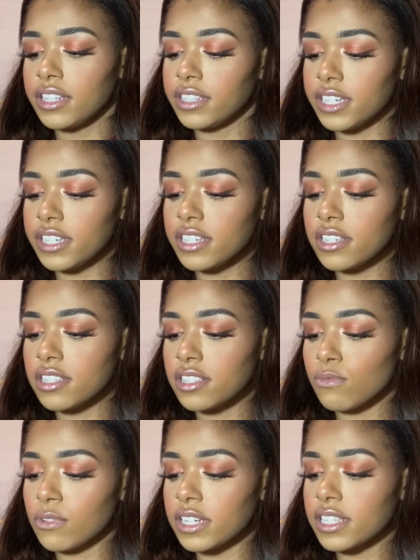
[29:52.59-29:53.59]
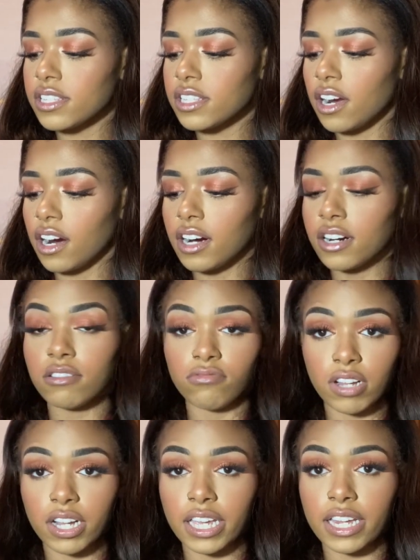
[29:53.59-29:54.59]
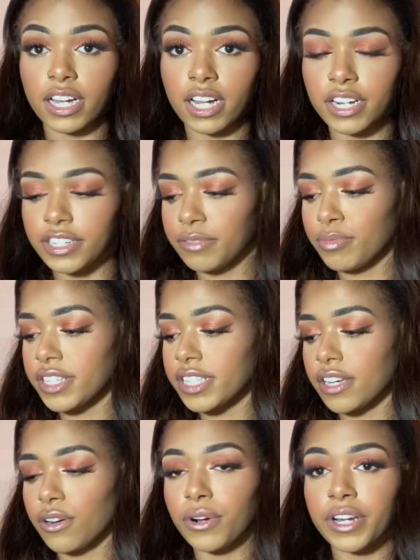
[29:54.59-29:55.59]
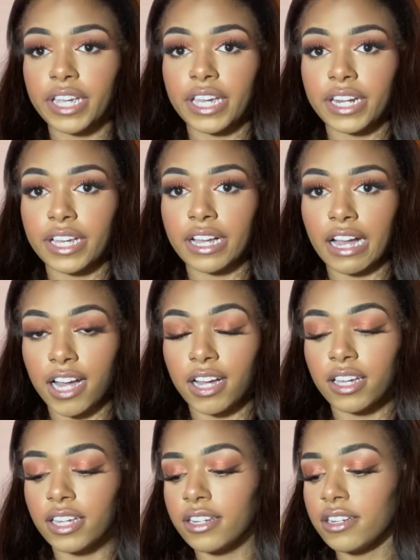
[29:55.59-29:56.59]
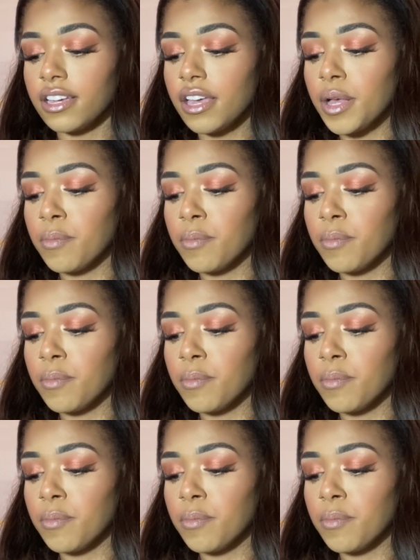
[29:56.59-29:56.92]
These ones are again 100% organic cotton,